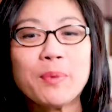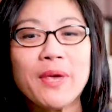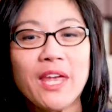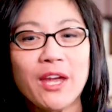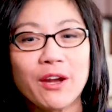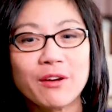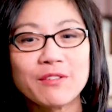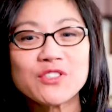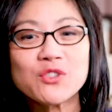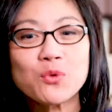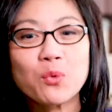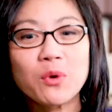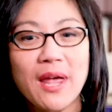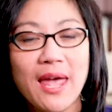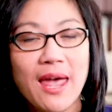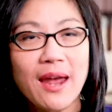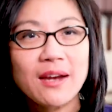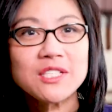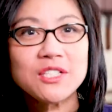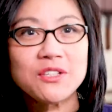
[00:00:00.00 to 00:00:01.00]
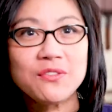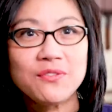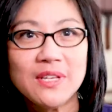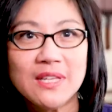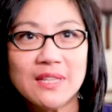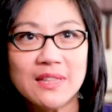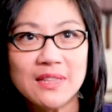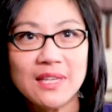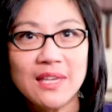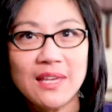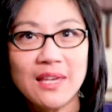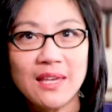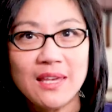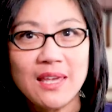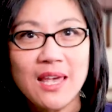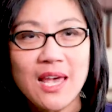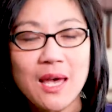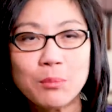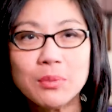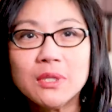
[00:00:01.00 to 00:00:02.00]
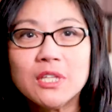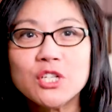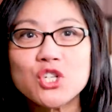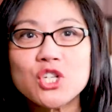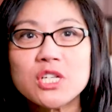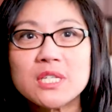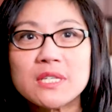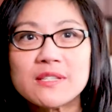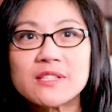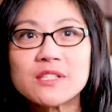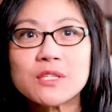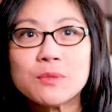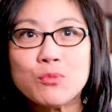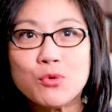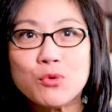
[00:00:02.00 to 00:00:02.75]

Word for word: parents were active in the abolitionist